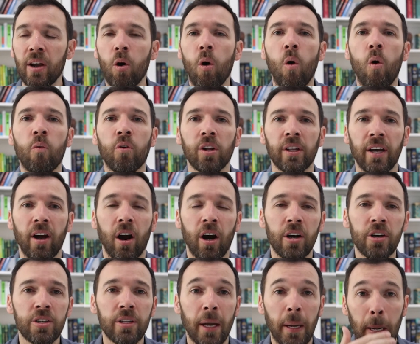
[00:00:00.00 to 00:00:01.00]
overly
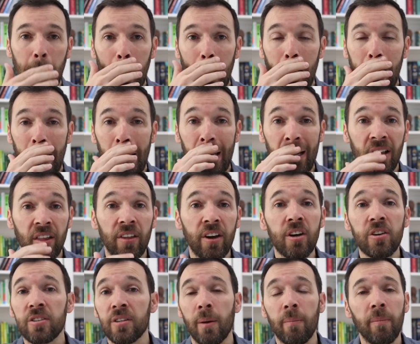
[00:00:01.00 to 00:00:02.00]
harsh. There are
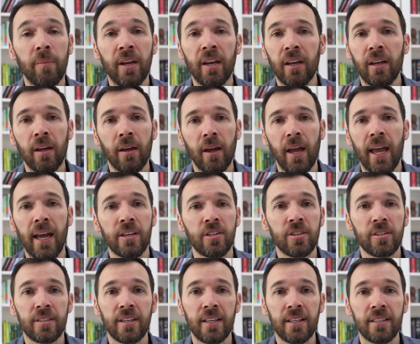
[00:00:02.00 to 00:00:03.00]
some
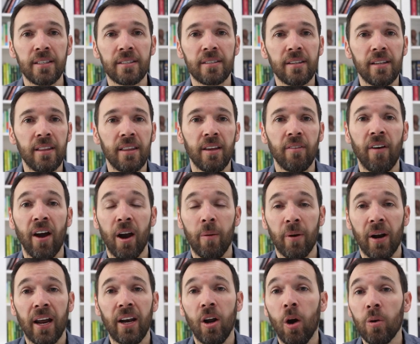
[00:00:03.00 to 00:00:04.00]
agencies in the environment
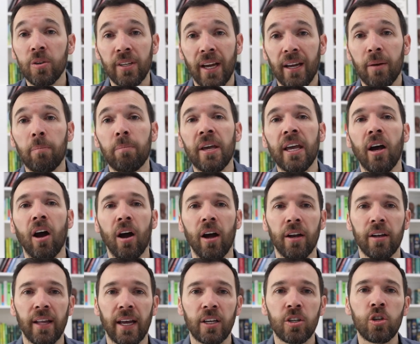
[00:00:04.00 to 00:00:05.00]
I know is beyond
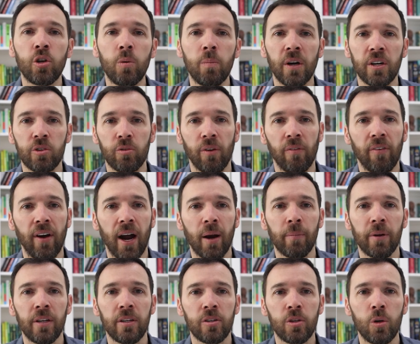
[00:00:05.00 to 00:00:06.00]
too much refinement
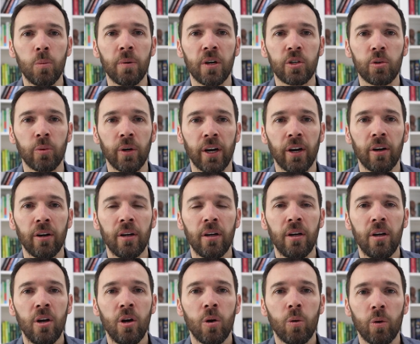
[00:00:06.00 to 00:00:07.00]
and too much rigor,
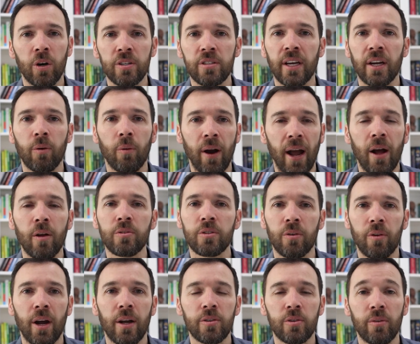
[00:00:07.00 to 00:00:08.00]
where it's rounds and
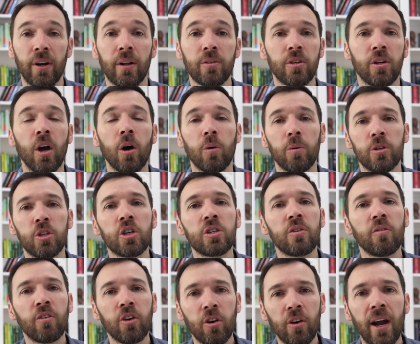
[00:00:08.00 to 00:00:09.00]
rounds and rounds. No,
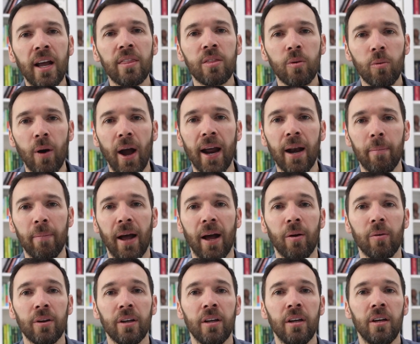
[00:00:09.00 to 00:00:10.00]
just create the right
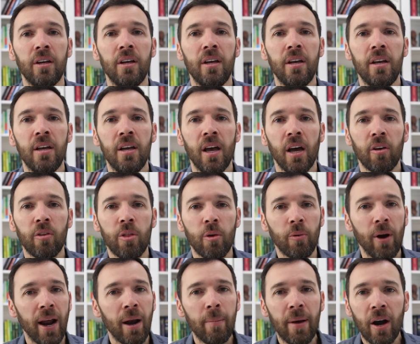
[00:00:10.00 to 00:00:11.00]
amount. The
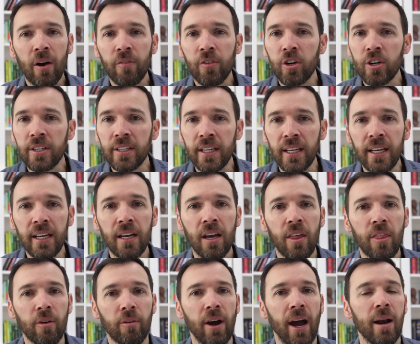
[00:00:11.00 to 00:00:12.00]
right amount of critique,
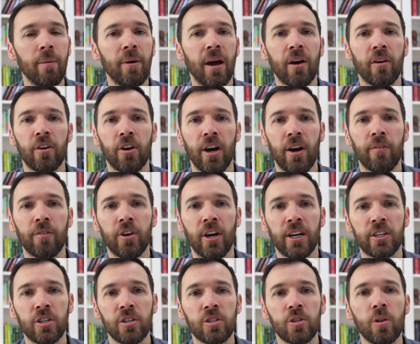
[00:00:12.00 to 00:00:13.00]
the right amount of creative
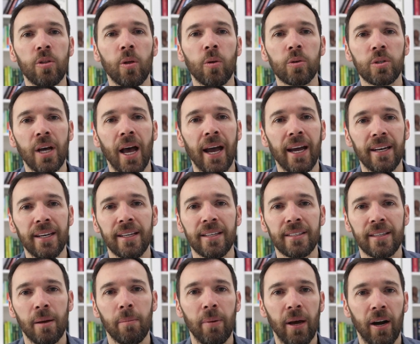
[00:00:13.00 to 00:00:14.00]
direction, so those ideas
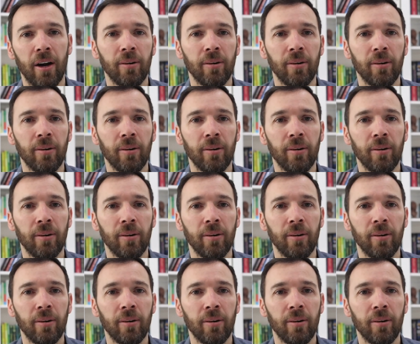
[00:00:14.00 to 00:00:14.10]
get better.